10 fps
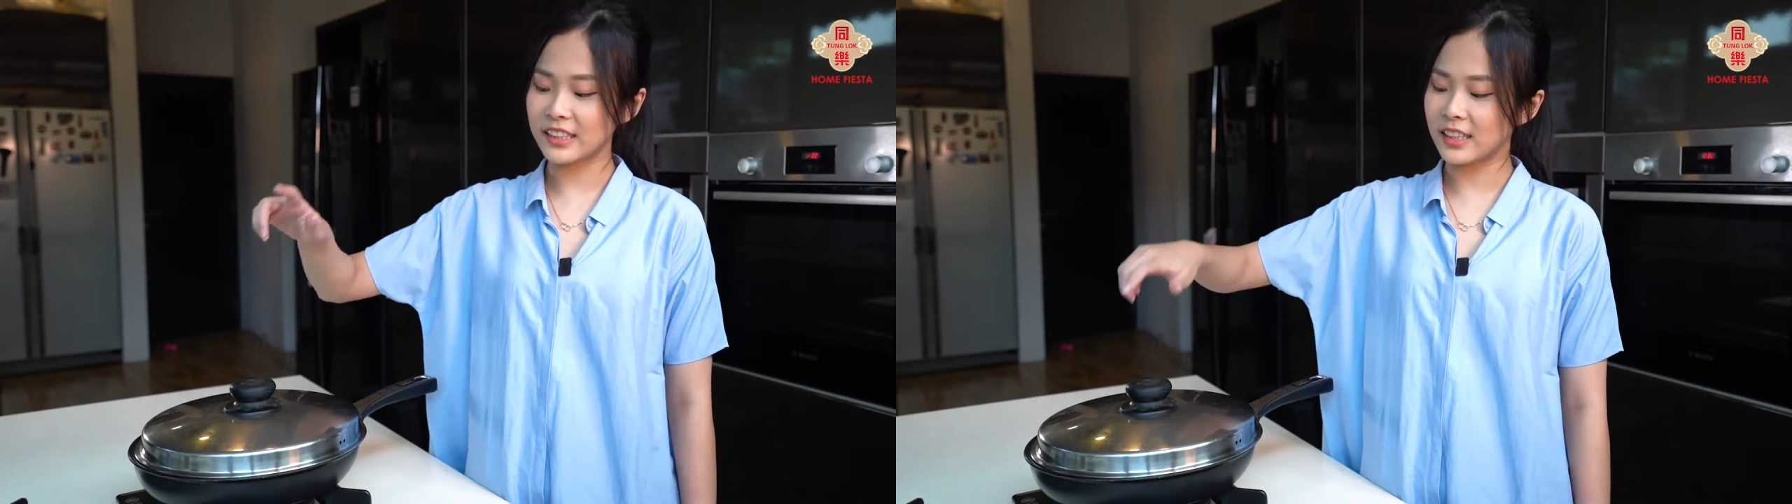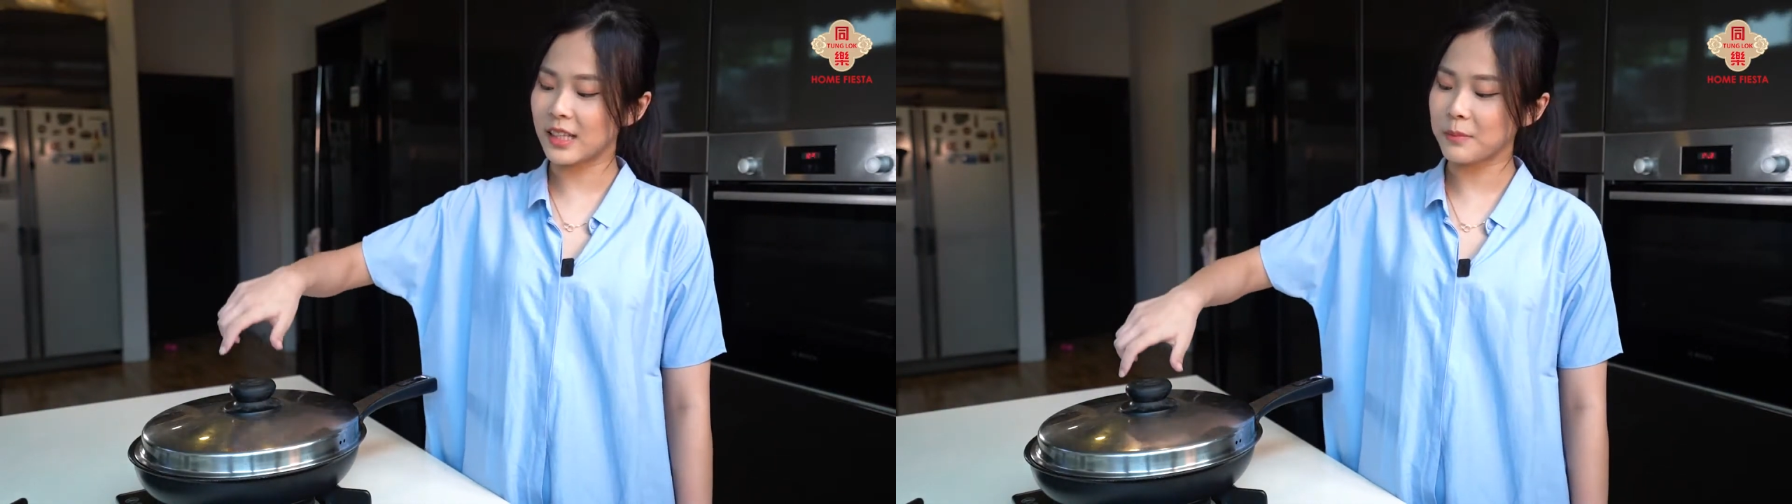
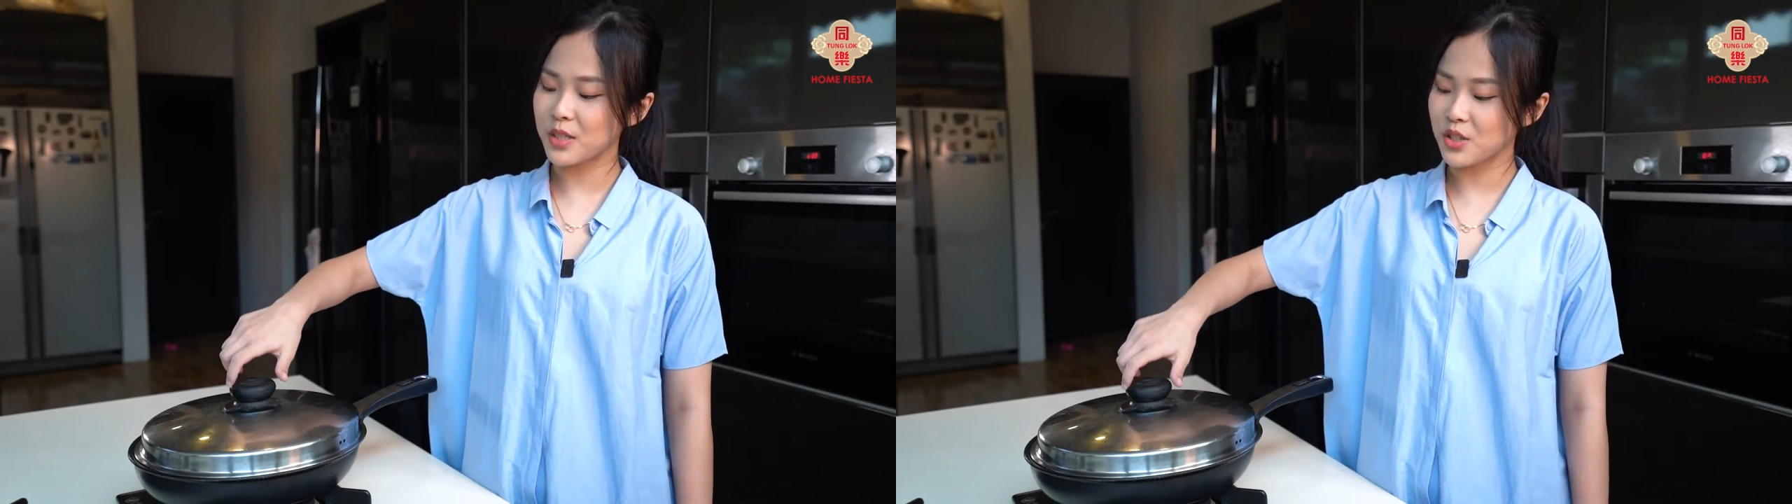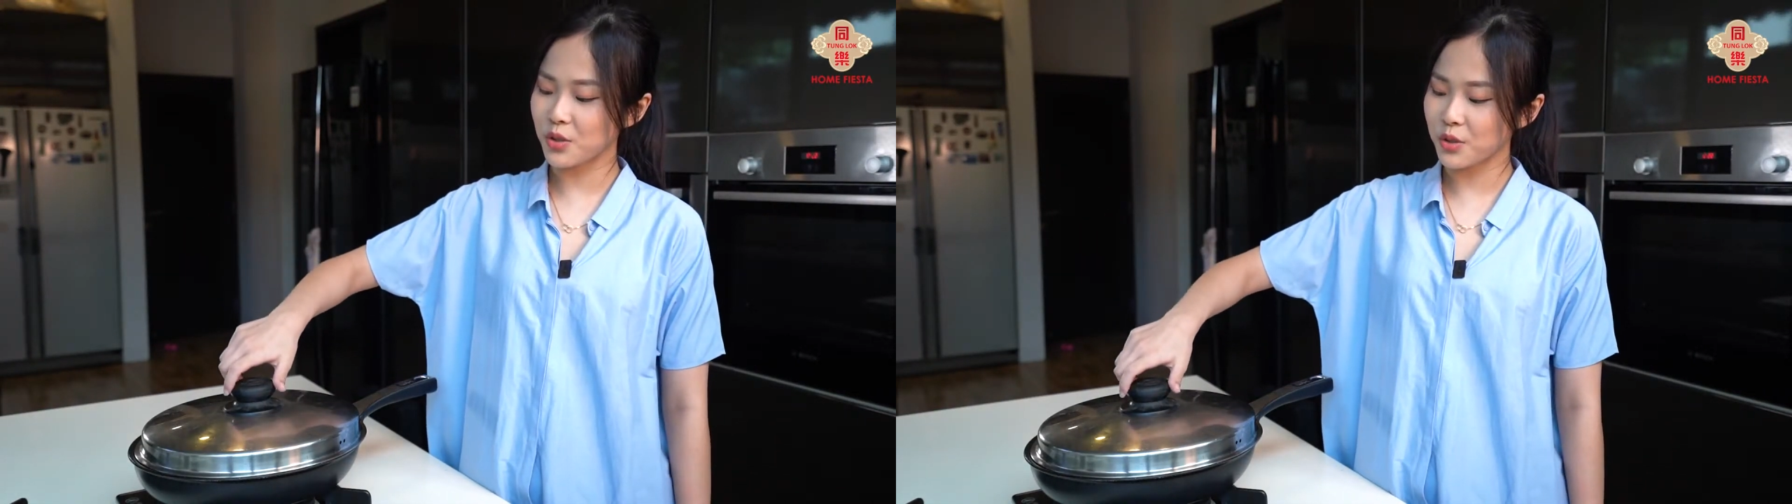and let me
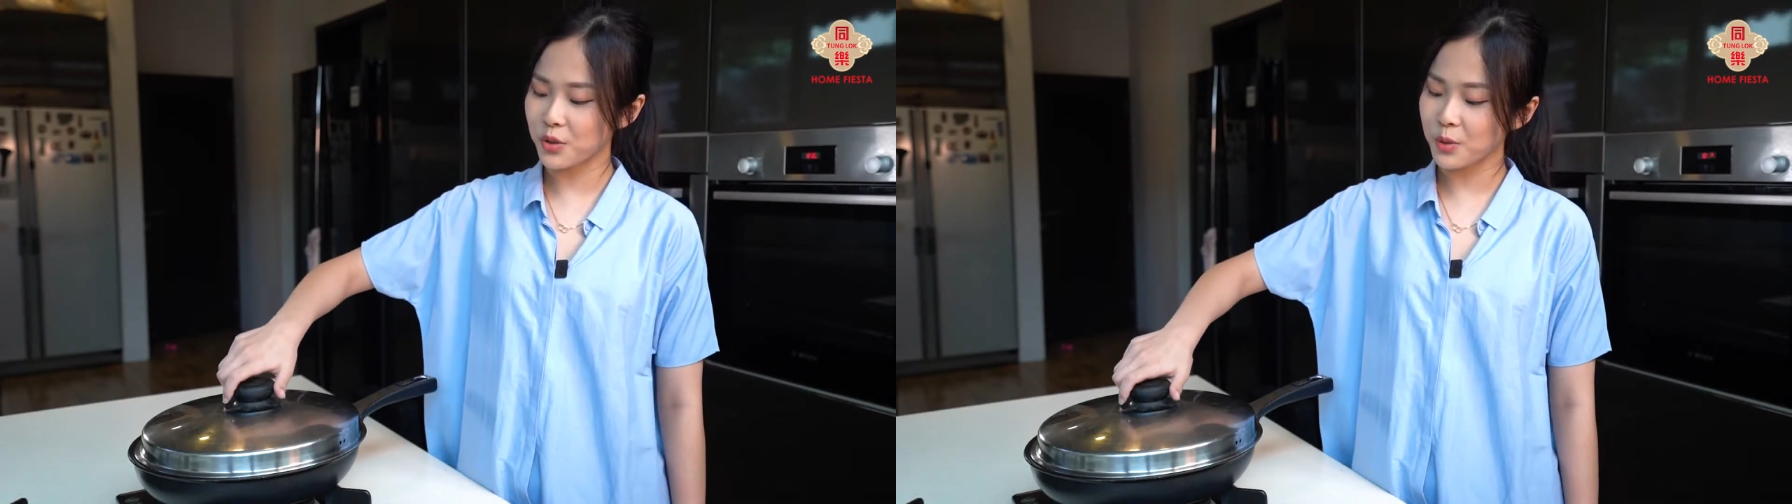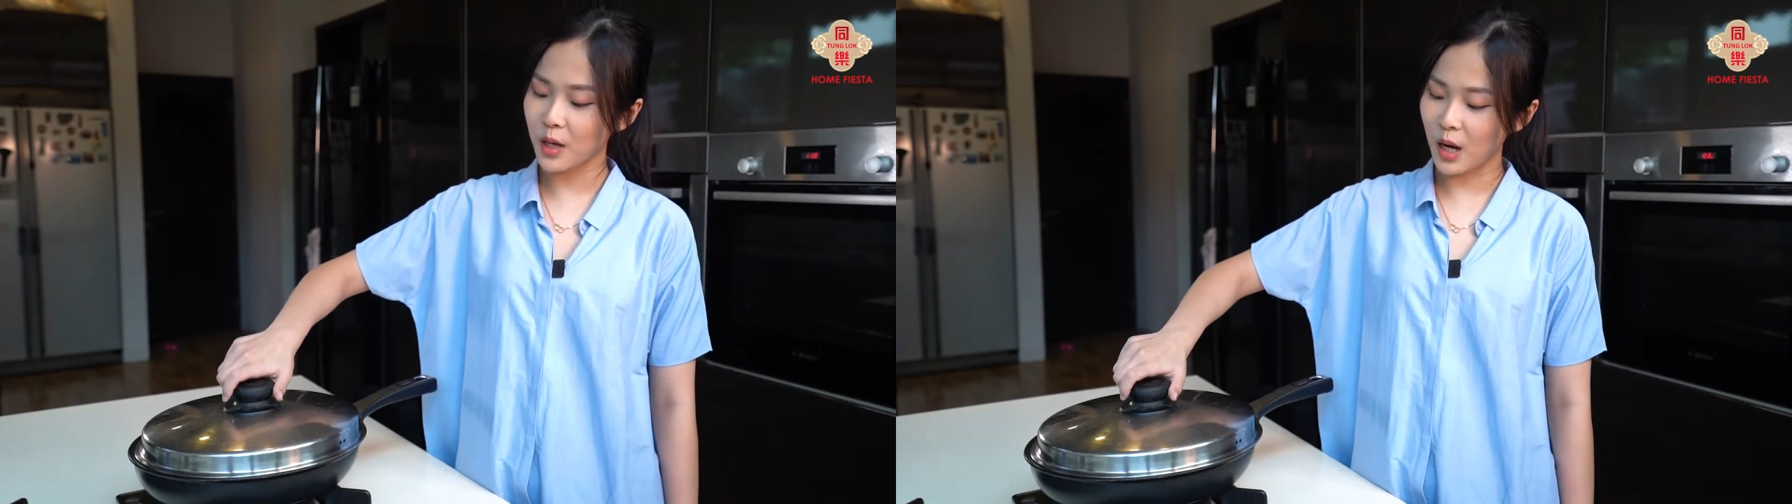show
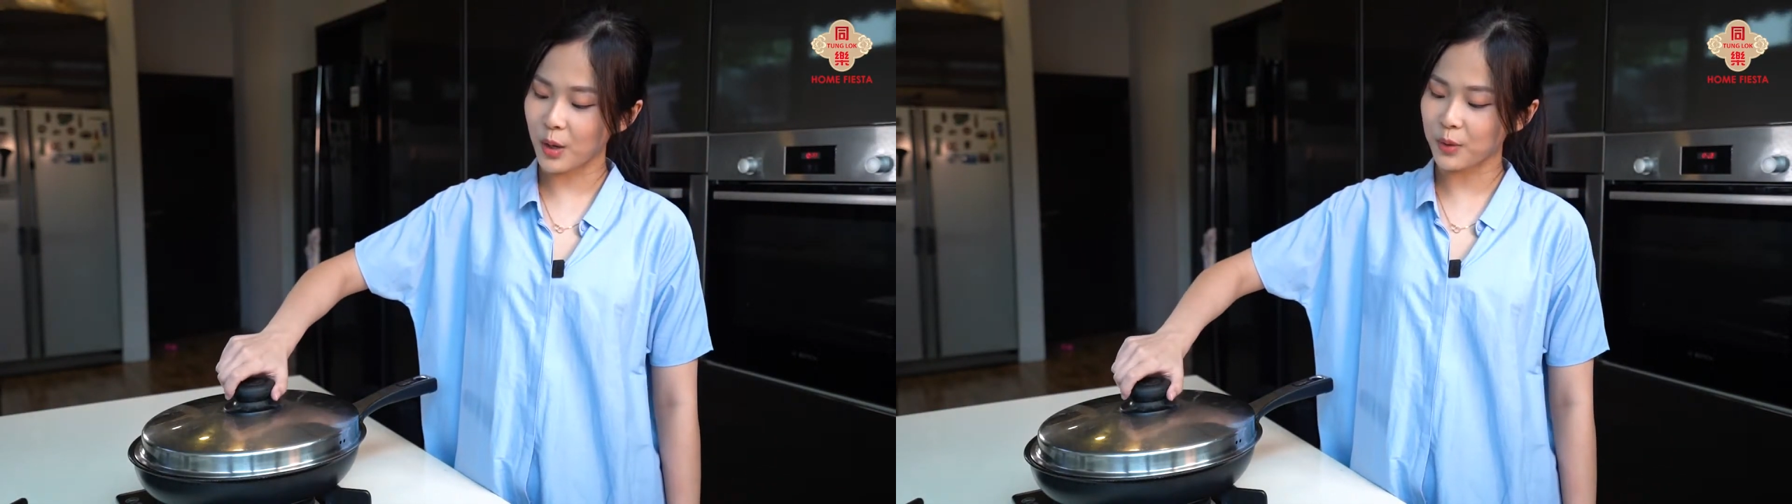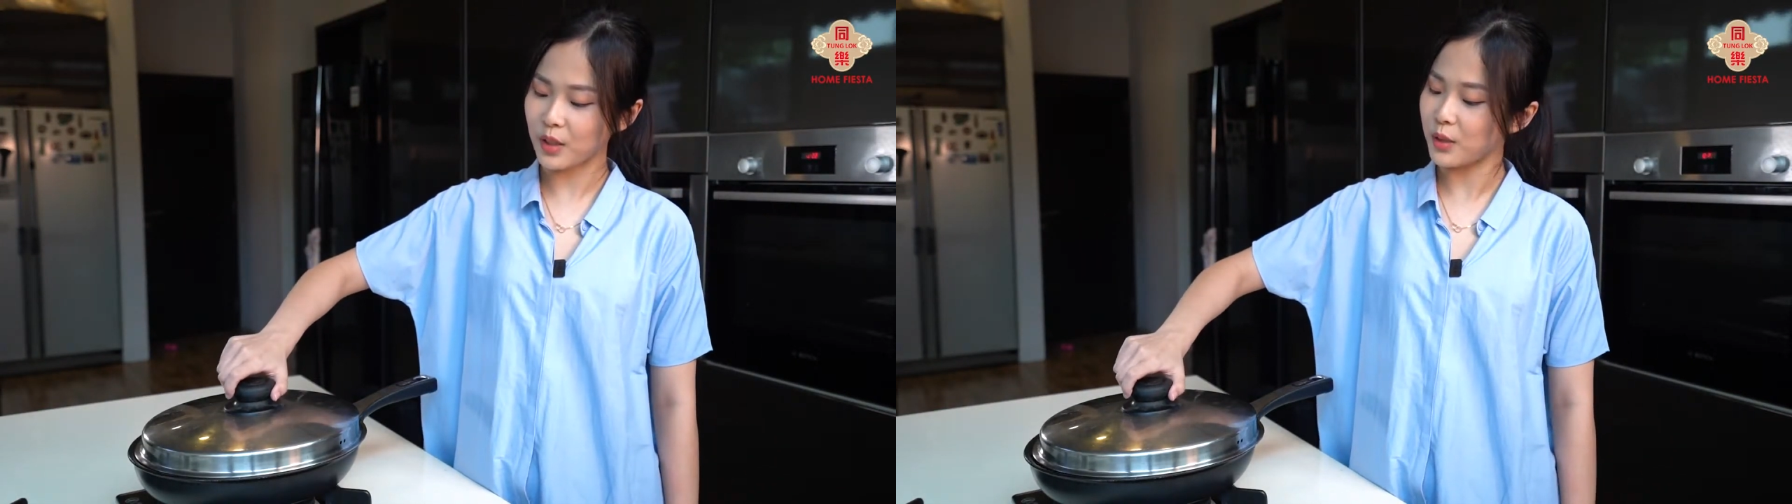you
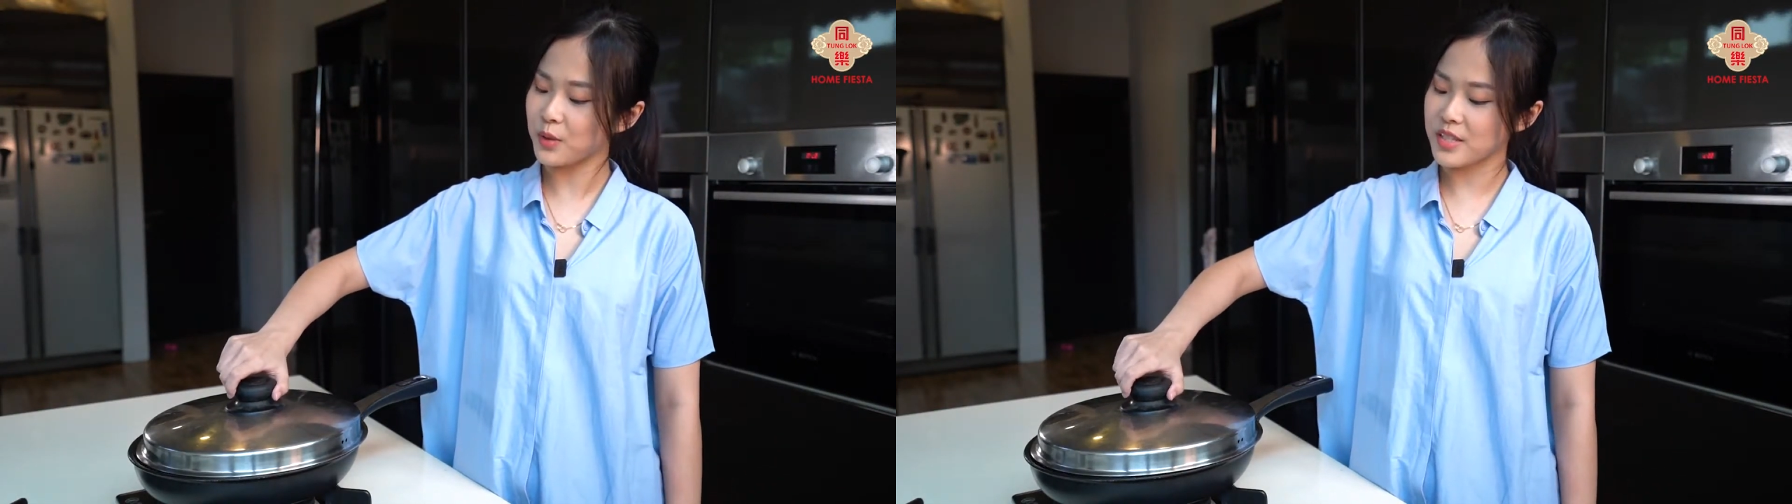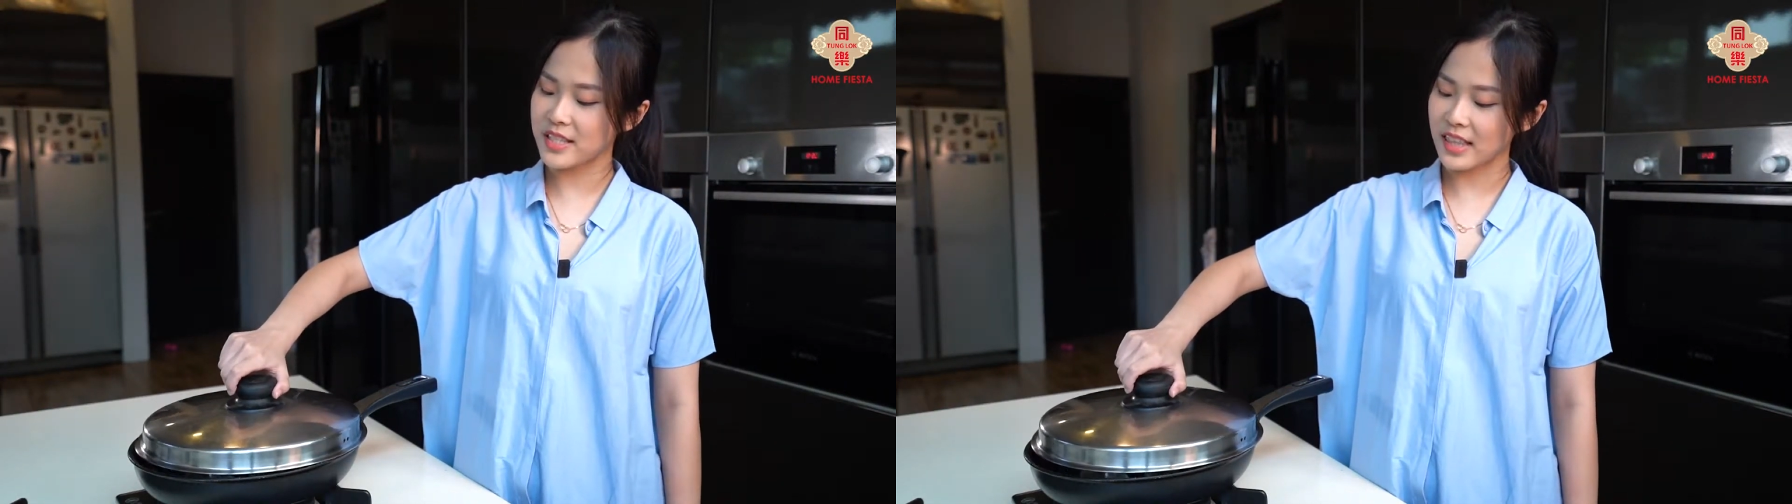how it looks